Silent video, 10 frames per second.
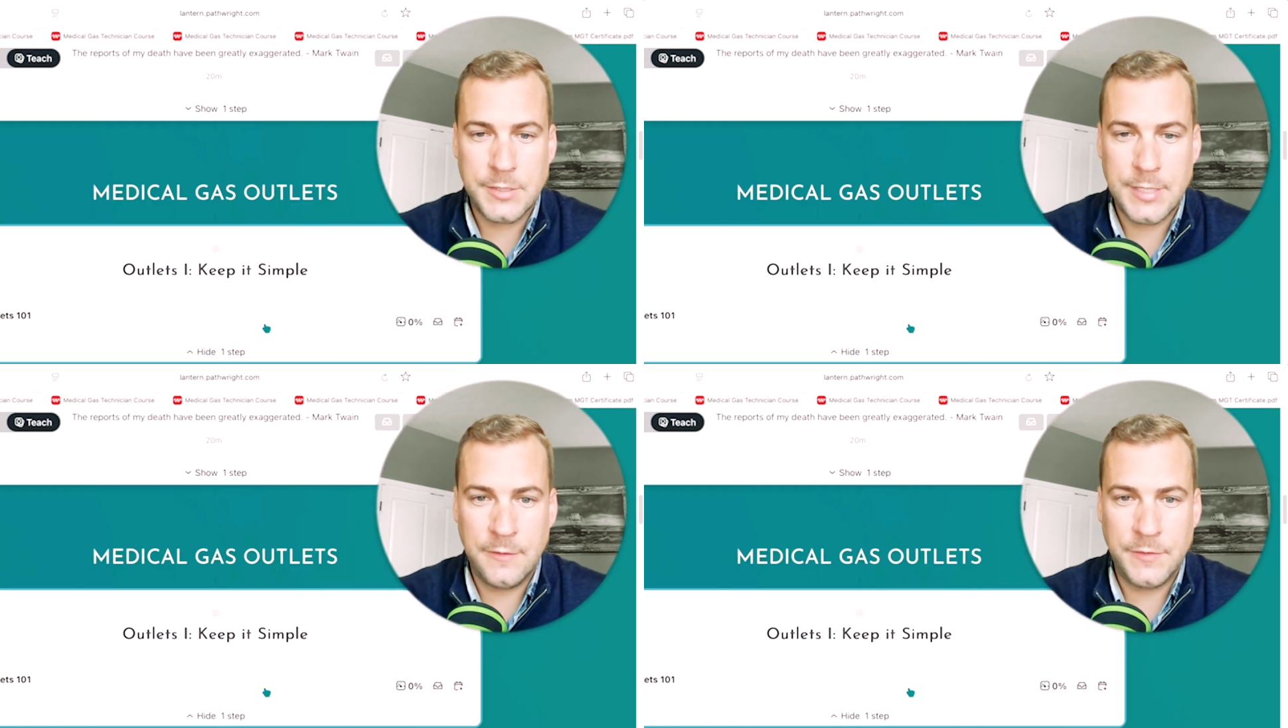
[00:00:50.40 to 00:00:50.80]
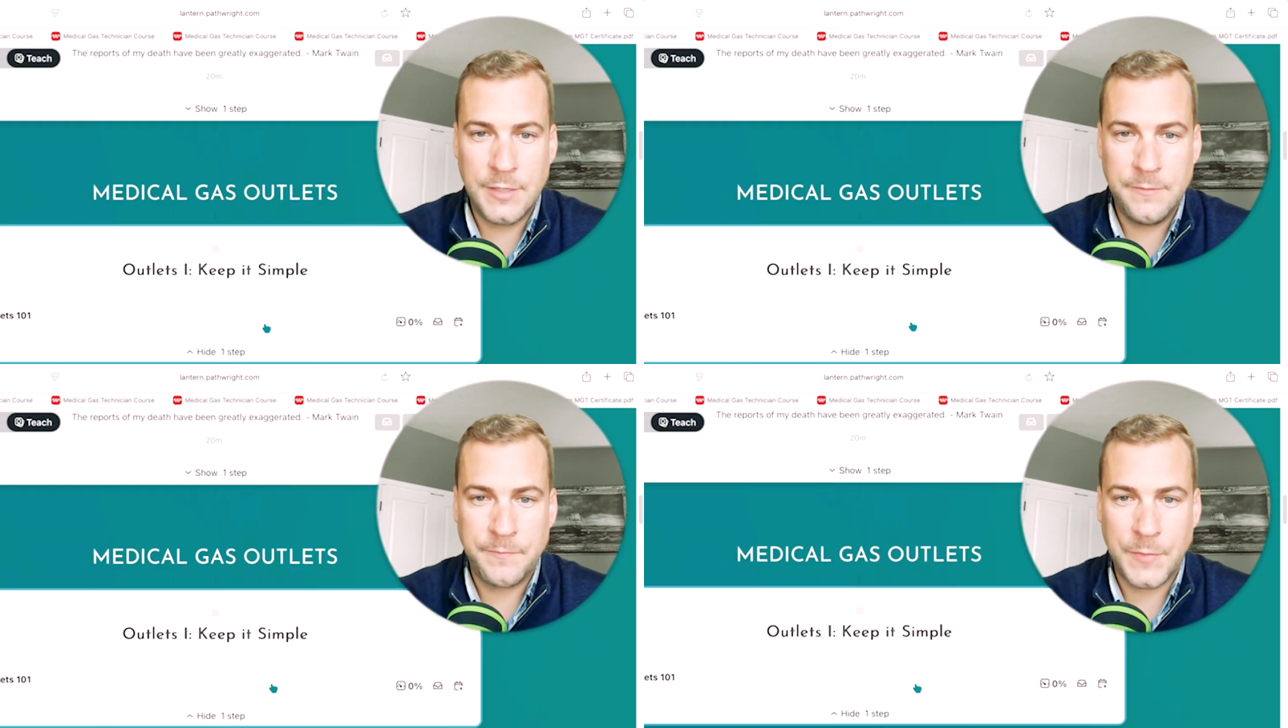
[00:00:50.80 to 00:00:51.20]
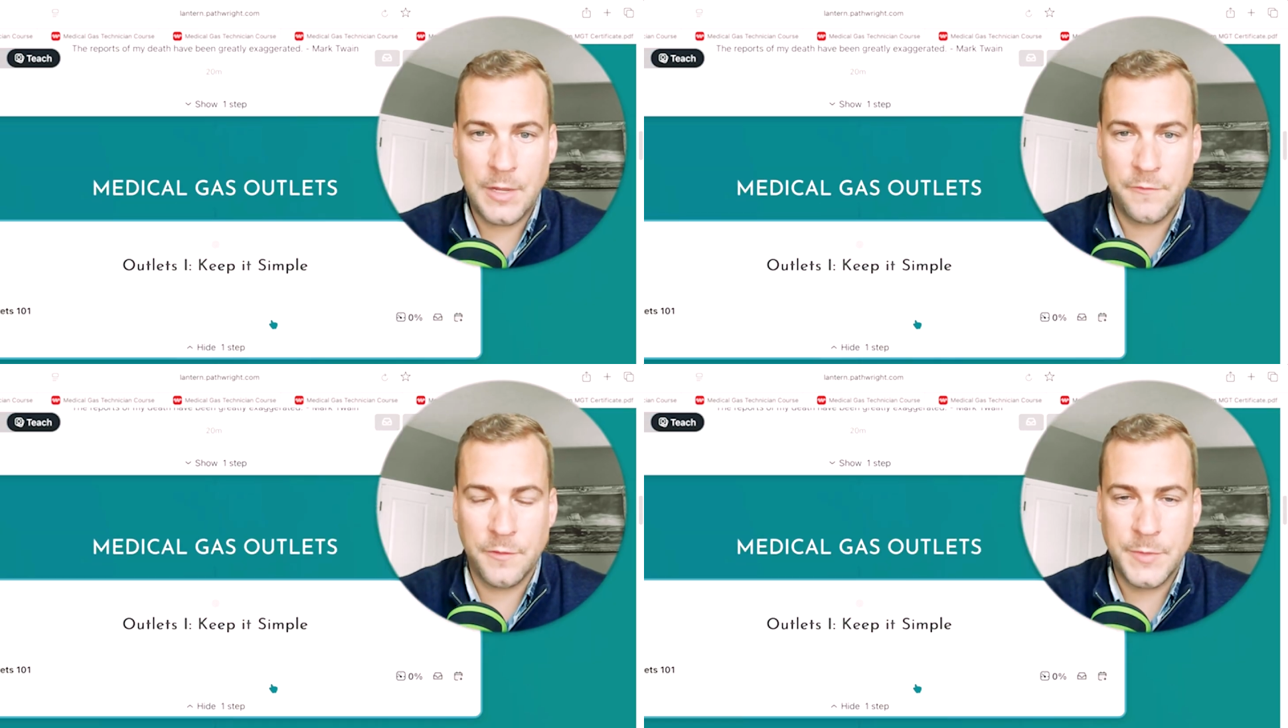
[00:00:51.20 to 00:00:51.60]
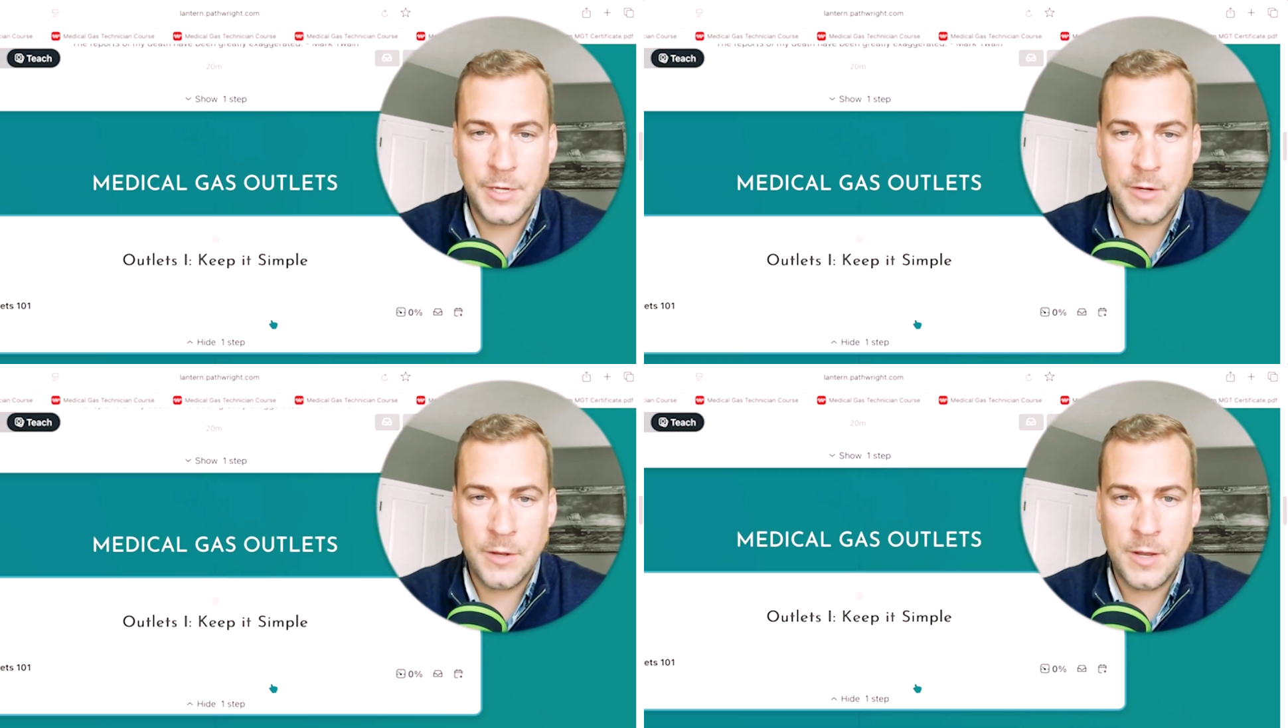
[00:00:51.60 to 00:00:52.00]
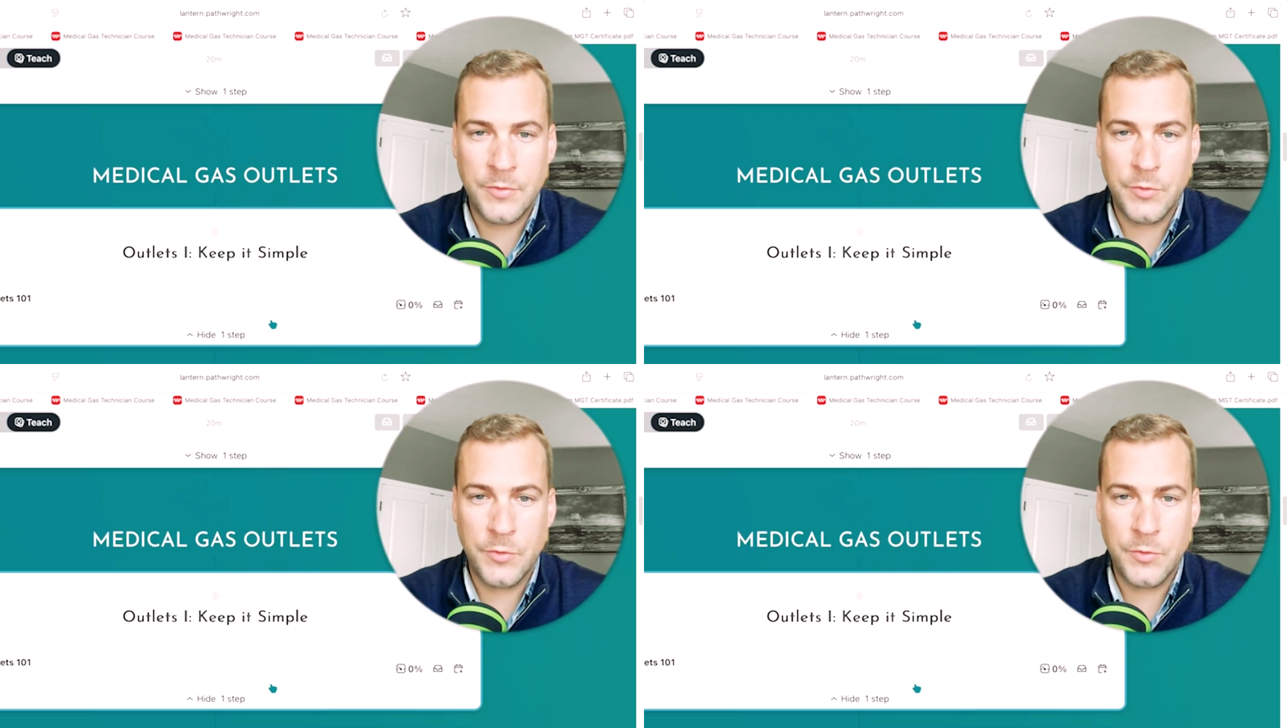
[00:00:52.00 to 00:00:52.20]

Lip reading: is safety, and from there on,